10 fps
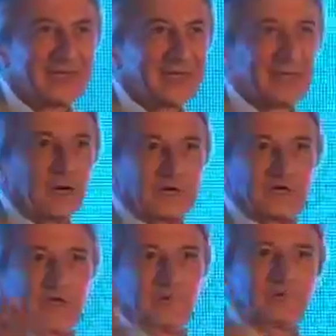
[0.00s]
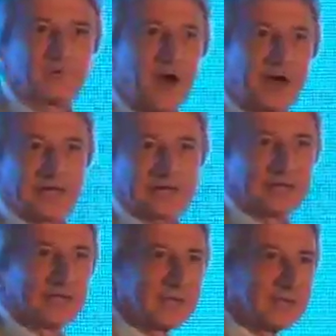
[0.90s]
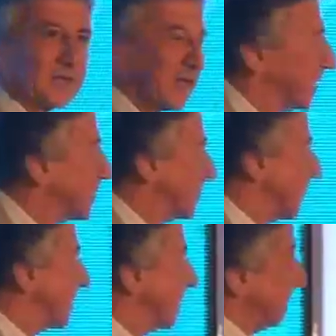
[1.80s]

you know, and then ship the product to the customer.